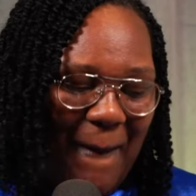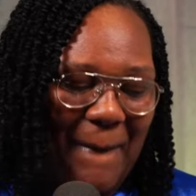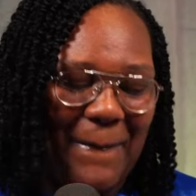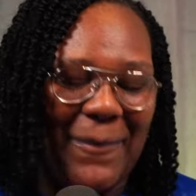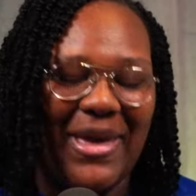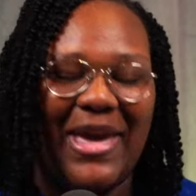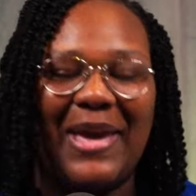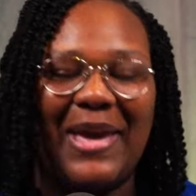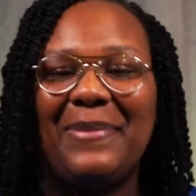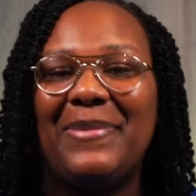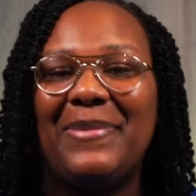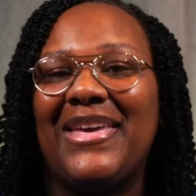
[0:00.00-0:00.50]
now,
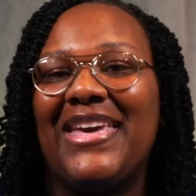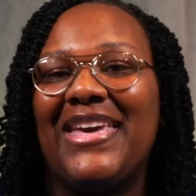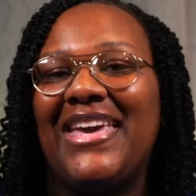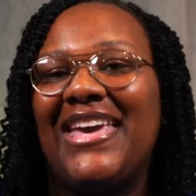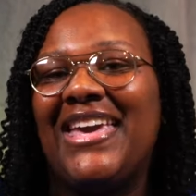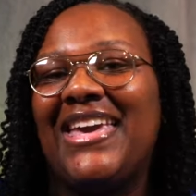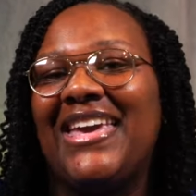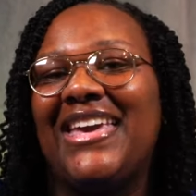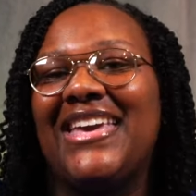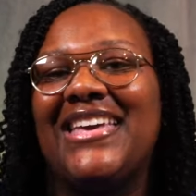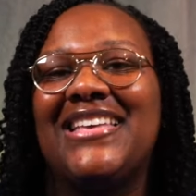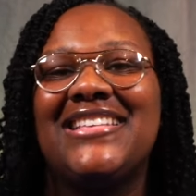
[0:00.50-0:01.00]
baby,
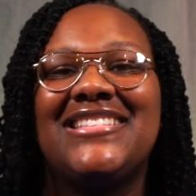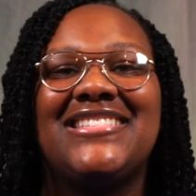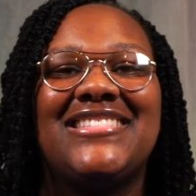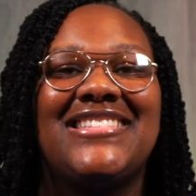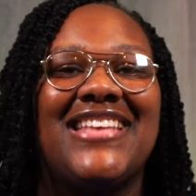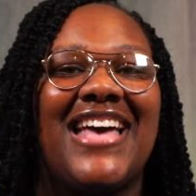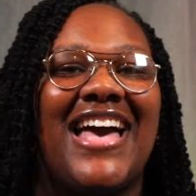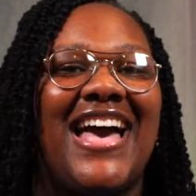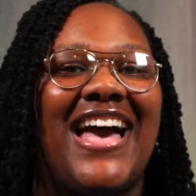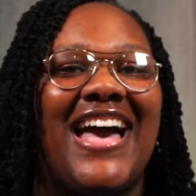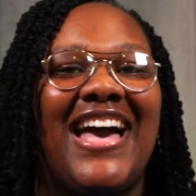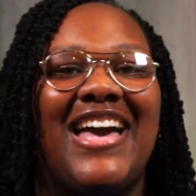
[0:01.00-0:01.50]
it is
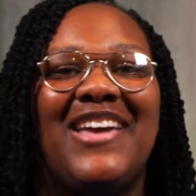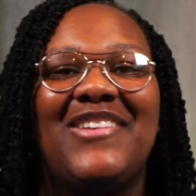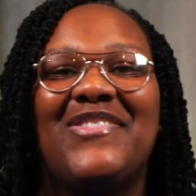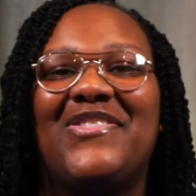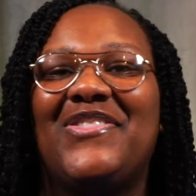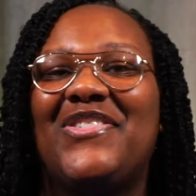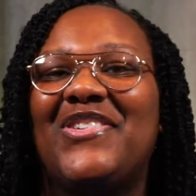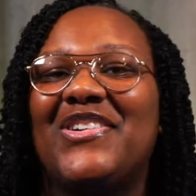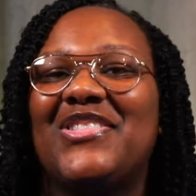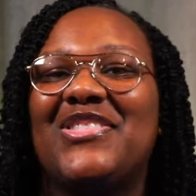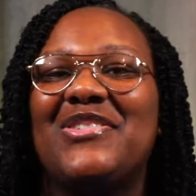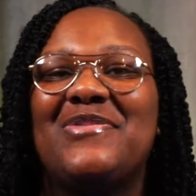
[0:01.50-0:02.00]
time
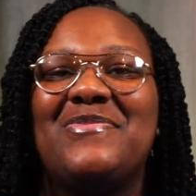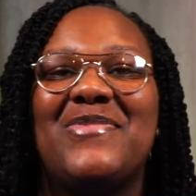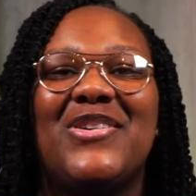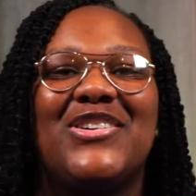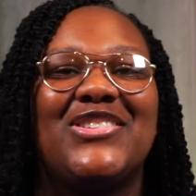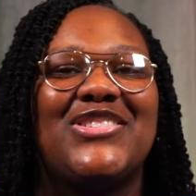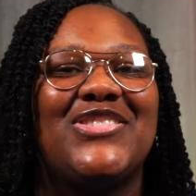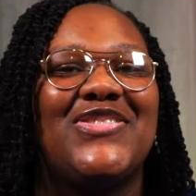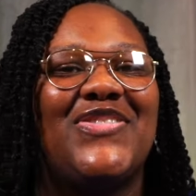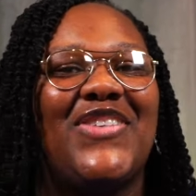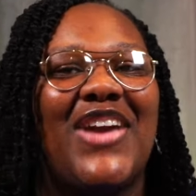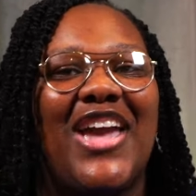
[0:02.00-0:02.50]
for the
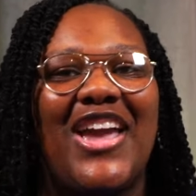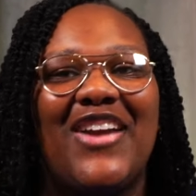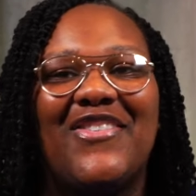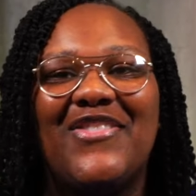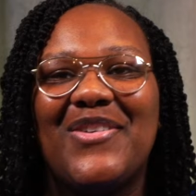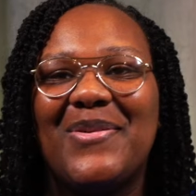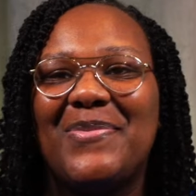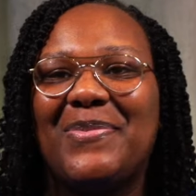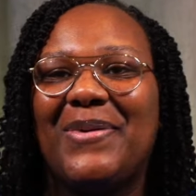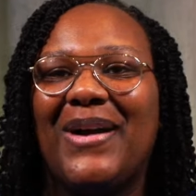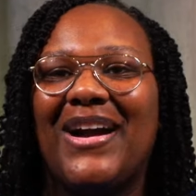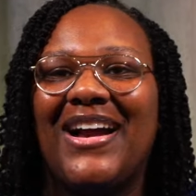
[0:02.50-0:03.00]
most
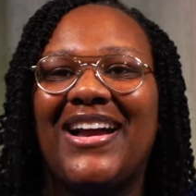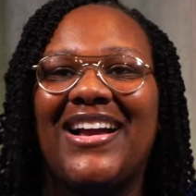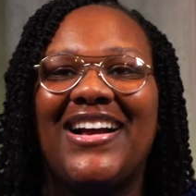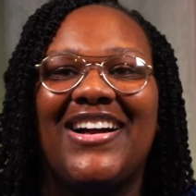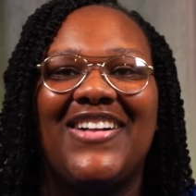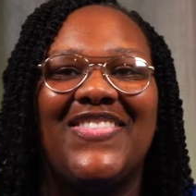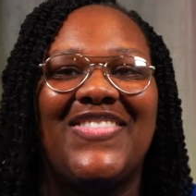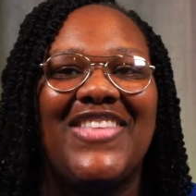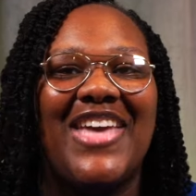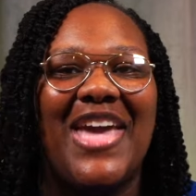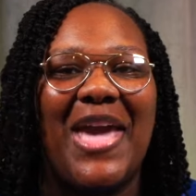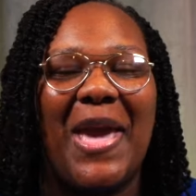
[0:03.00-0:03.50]
favorite part
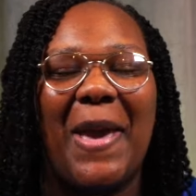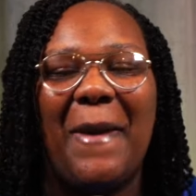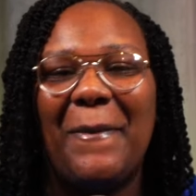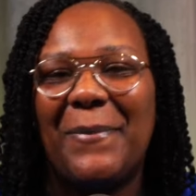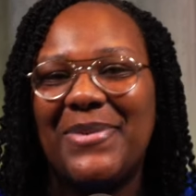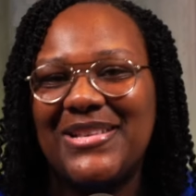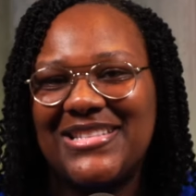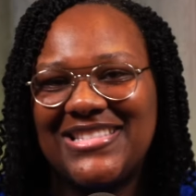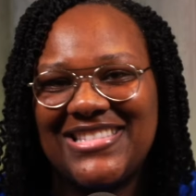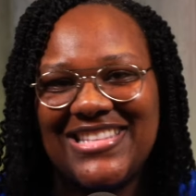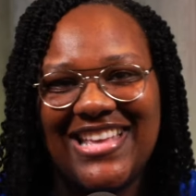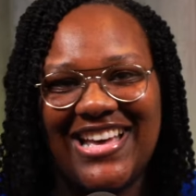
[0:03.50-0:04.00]
of the
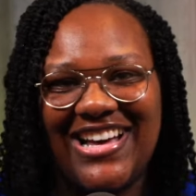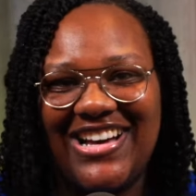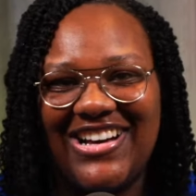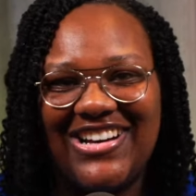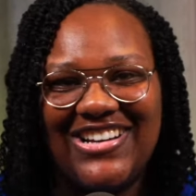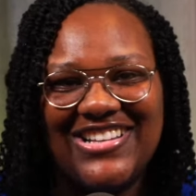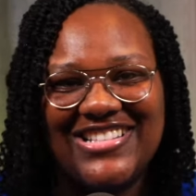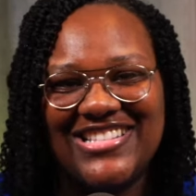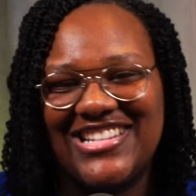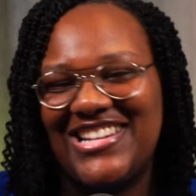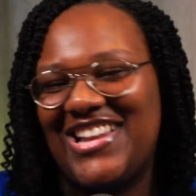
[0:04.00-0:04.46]
episodes.